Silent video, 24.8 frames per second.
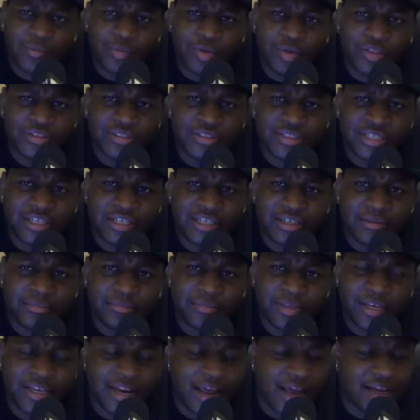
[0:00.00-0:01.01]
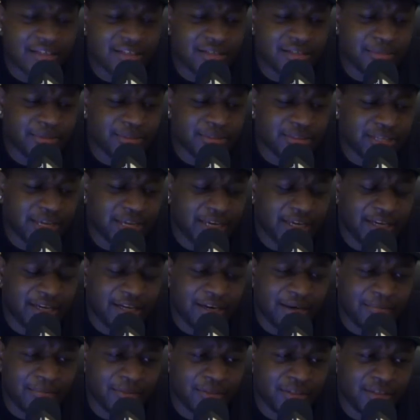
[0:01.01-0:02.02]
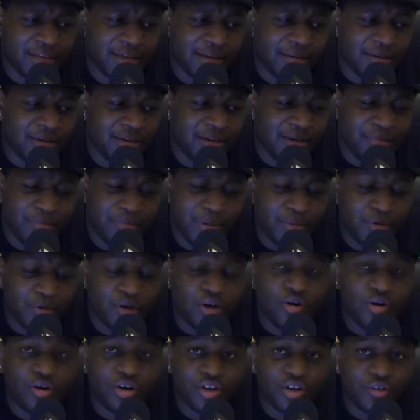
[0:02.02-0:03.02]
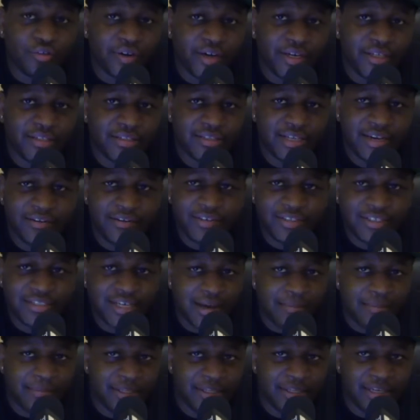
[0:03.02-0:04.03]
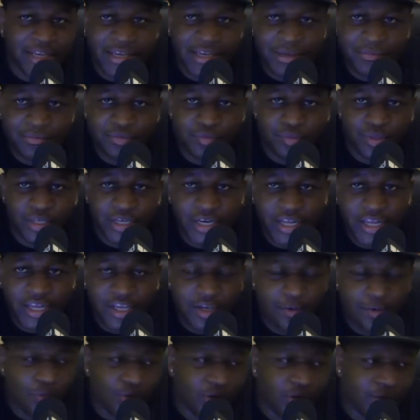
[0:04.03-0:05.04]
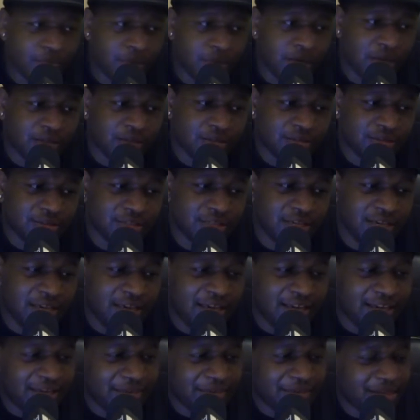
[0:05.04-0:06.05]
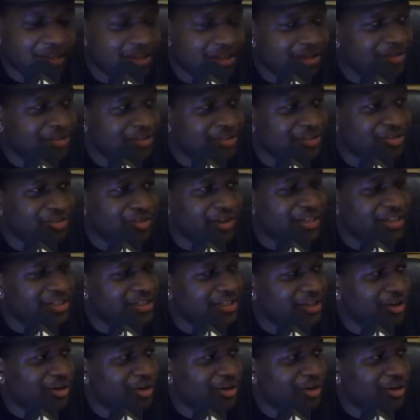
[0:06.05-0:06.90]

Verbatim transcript: AND1 scheme. And as he was saying it, I'm looking at people are going crazy every time he names one of the AND1 ballers. And I'm like, yo, this is crazy.